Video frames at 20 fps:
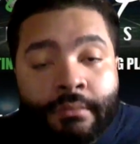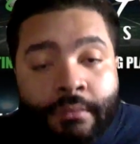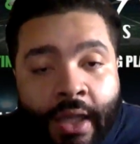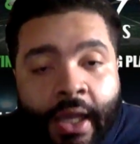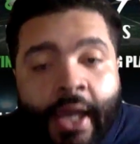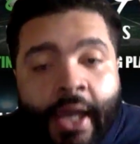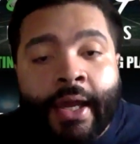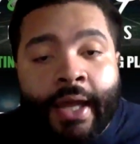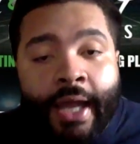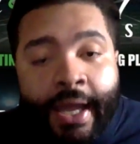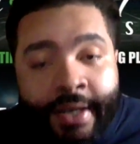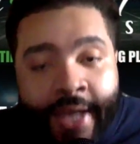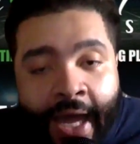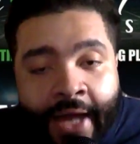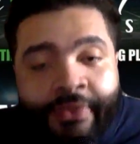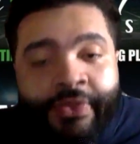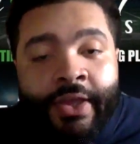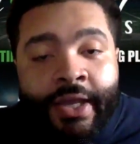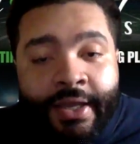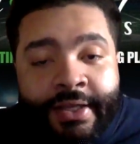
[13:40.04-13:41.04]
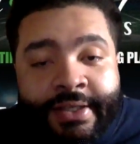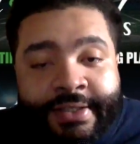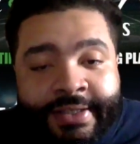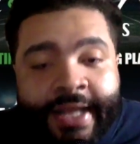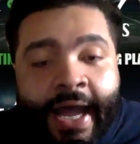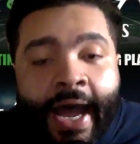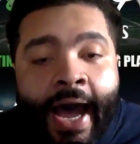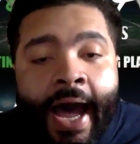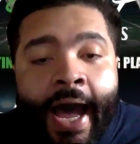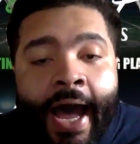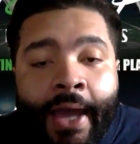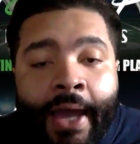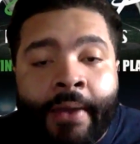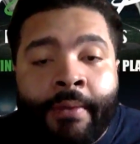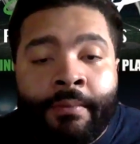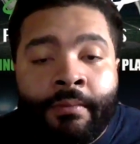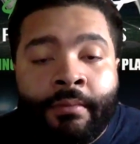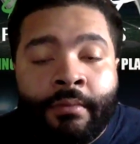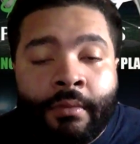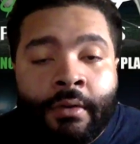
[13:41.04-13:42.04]
And I think it's
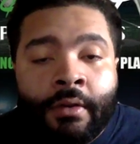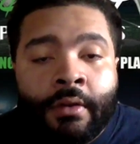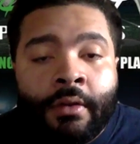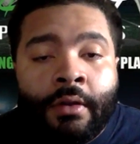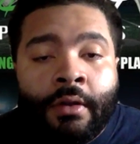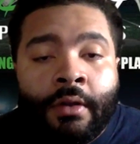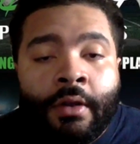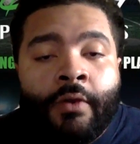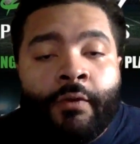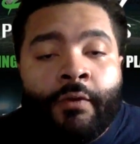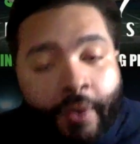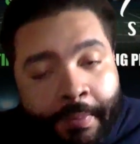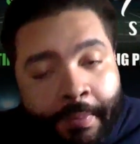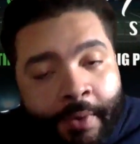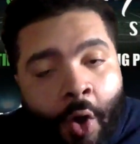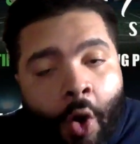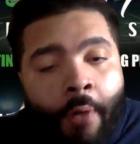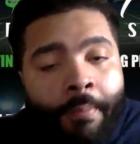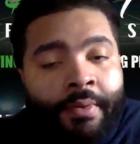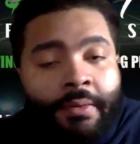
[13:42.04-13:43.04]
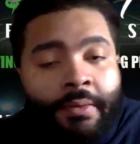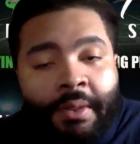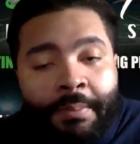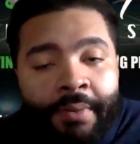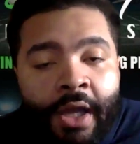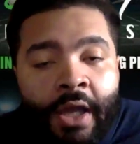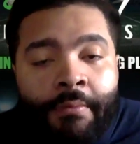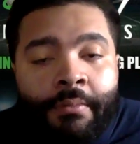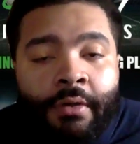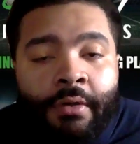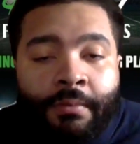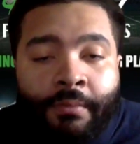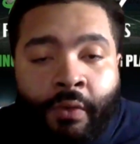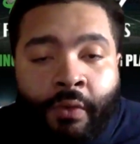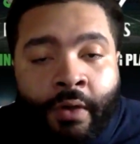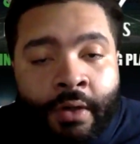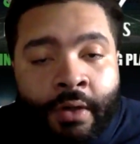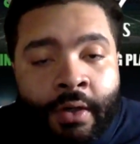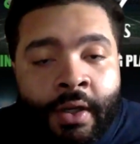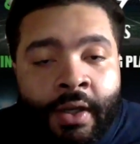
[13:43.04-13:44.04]
time for them to open up the playbook
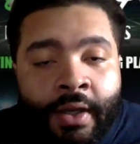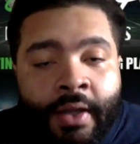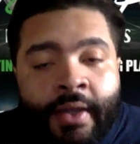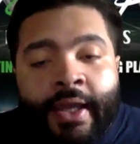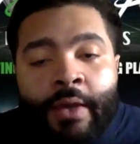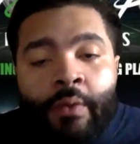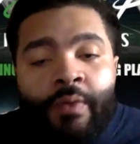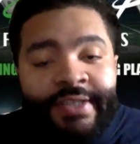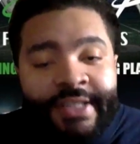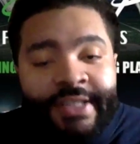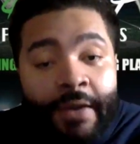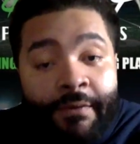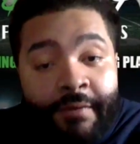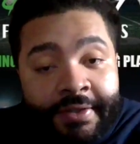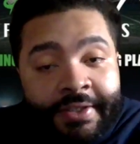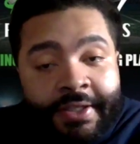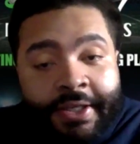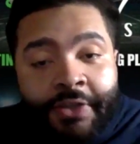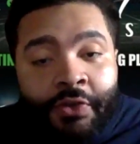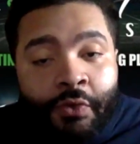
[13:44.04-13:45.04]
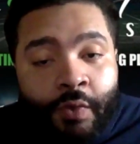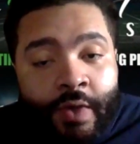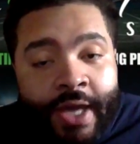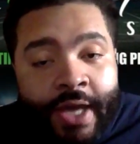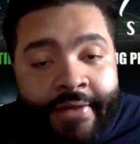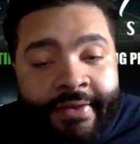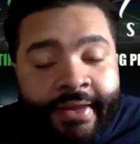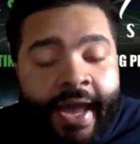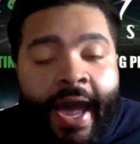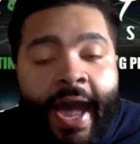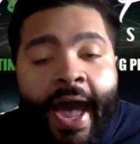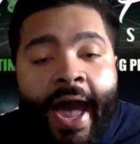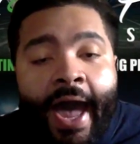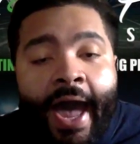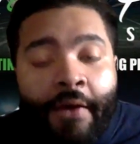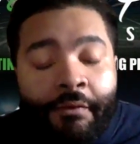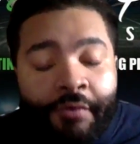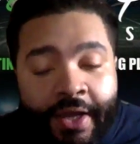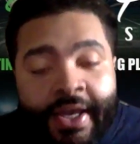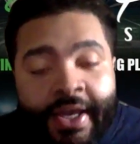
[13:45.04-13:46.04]
more. It was 17-3 at the
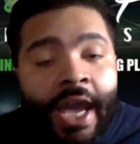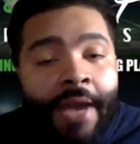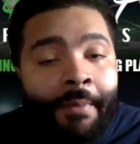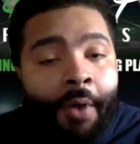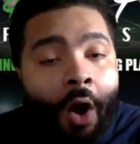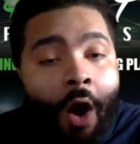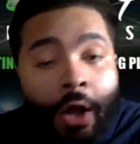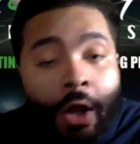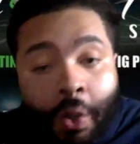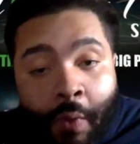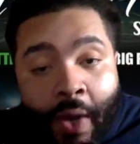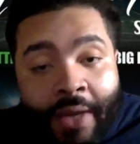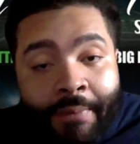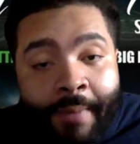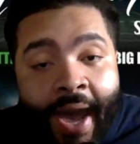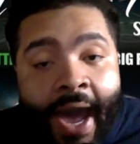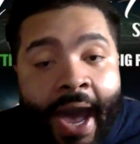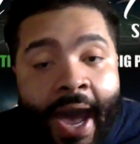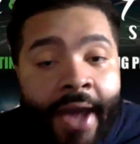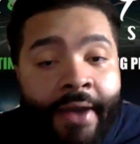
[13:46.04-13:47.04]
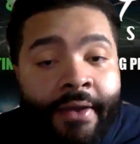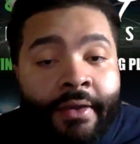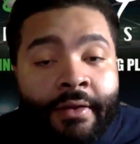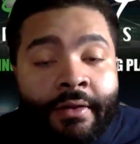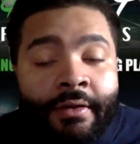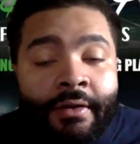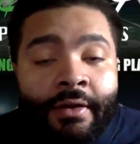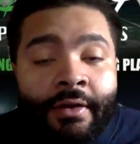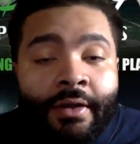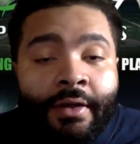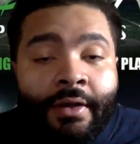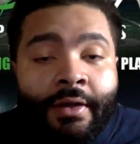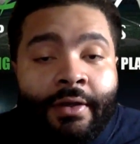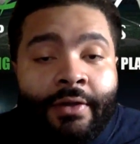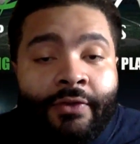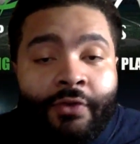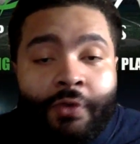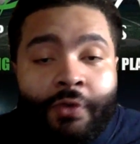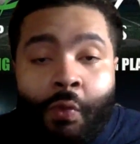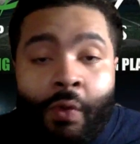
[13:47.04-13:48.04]
half. They came all the way back
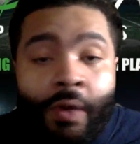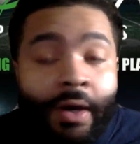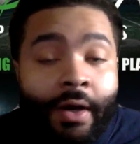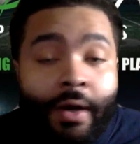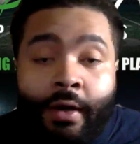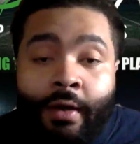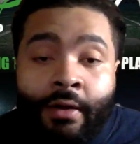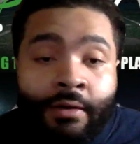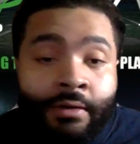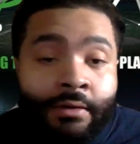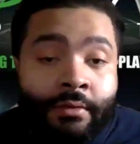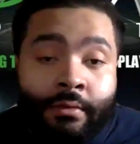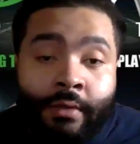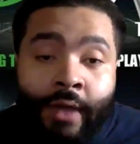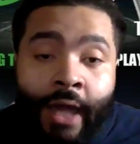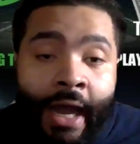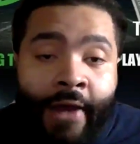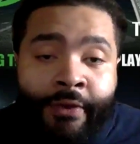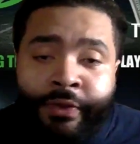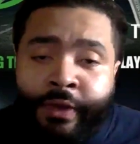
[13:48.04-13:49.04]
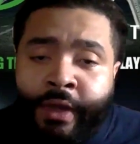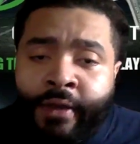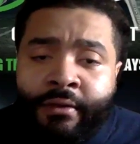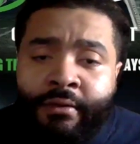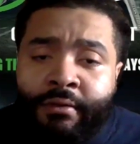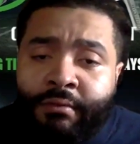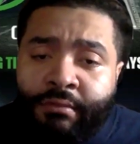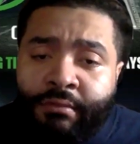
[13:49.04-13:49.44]
to where I think